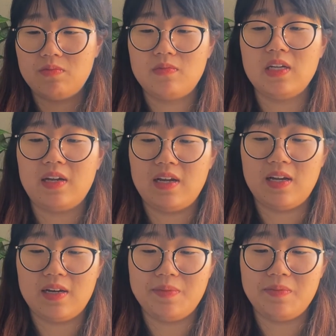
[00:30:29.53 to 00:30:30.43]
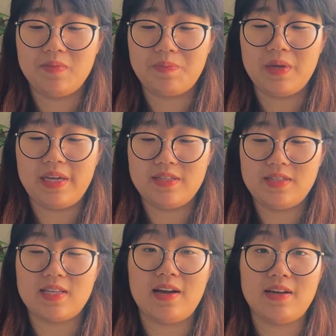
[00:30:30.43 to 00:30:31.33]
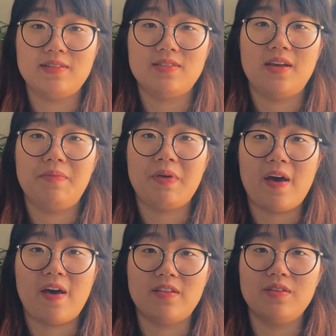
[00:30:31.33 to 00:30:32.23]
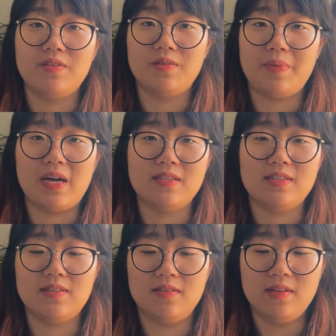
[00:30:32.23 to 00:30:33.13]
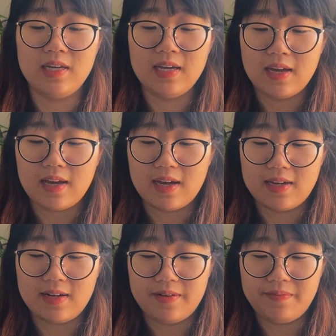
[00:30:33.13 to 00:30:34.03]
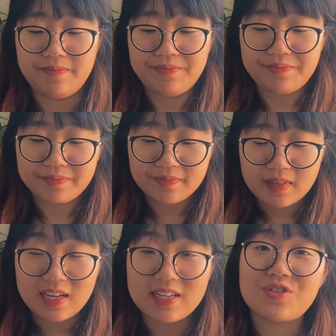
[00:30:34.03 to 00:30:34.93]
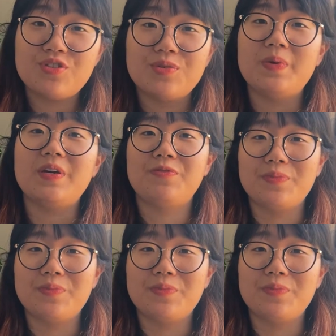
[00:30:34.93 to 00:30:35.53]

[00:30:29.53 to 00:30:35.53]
did it the biggest size I've had on the pattern, and it's too big for